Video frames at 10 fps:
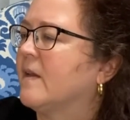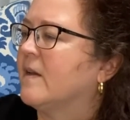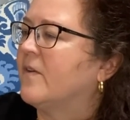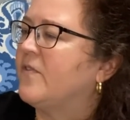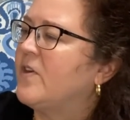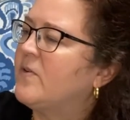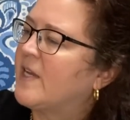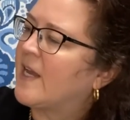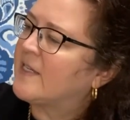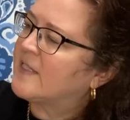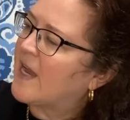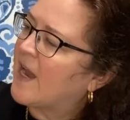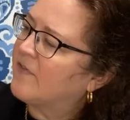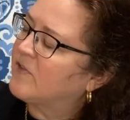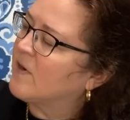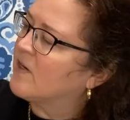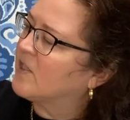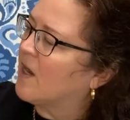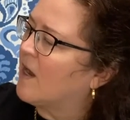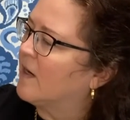A few days after our
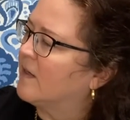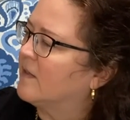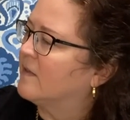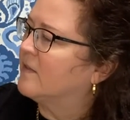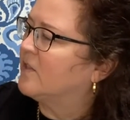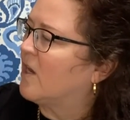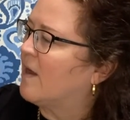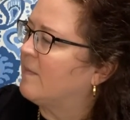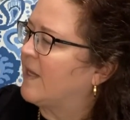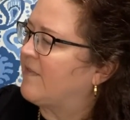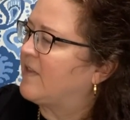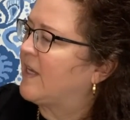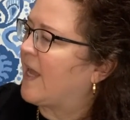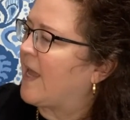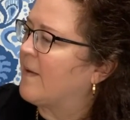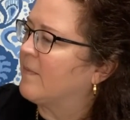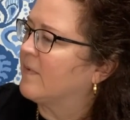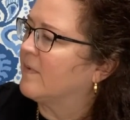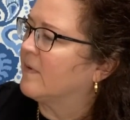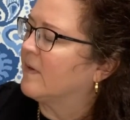talk, Tom left the camp.
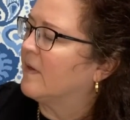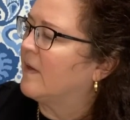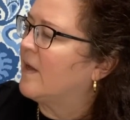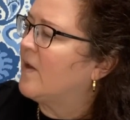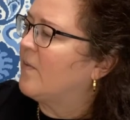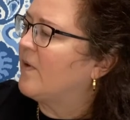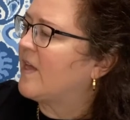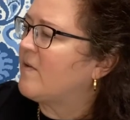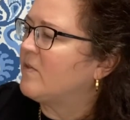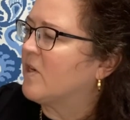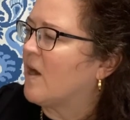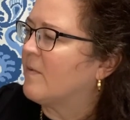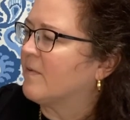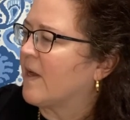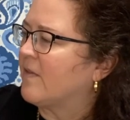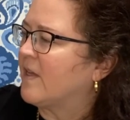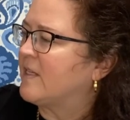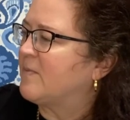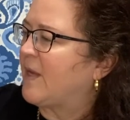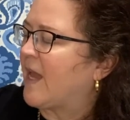Without Tom around,
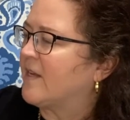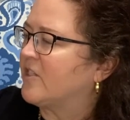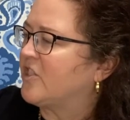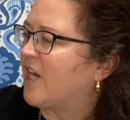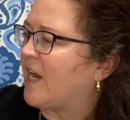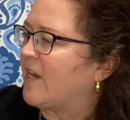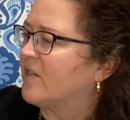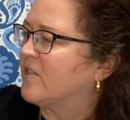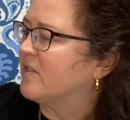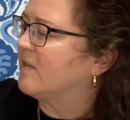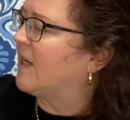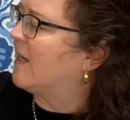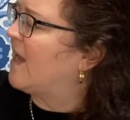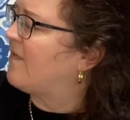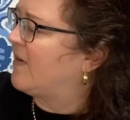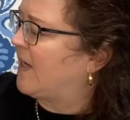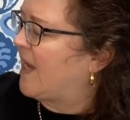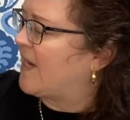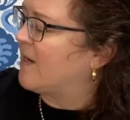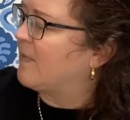things began to change, and life in
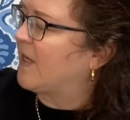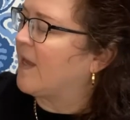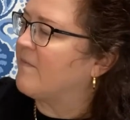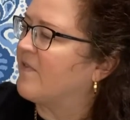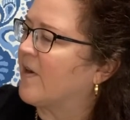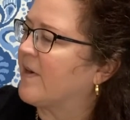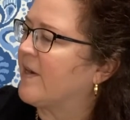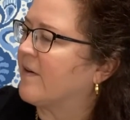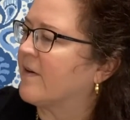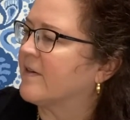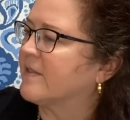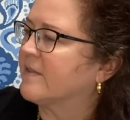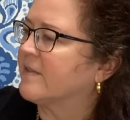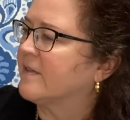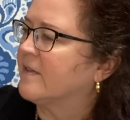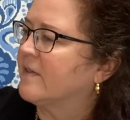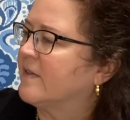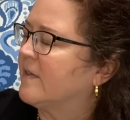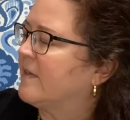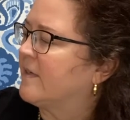Kenya became very hard.
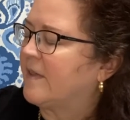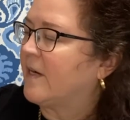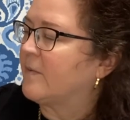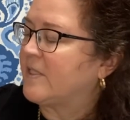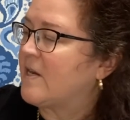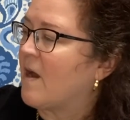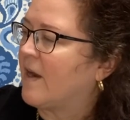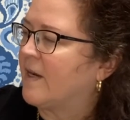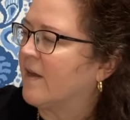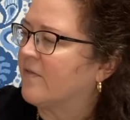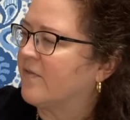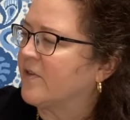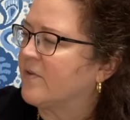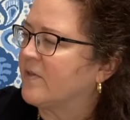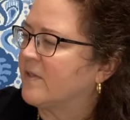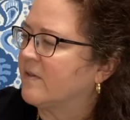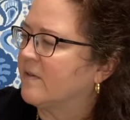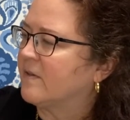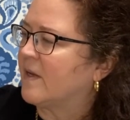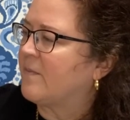There was not enough food,
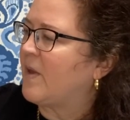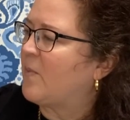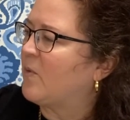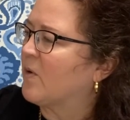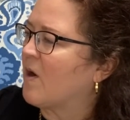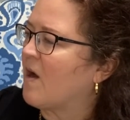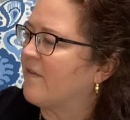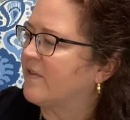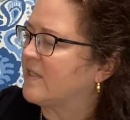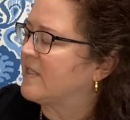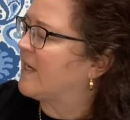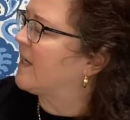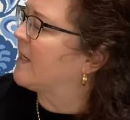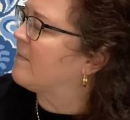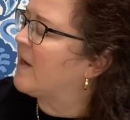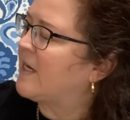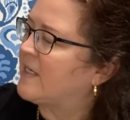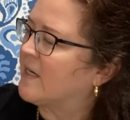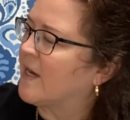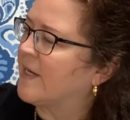and people were often sick, and many
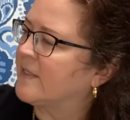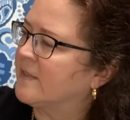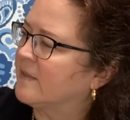died.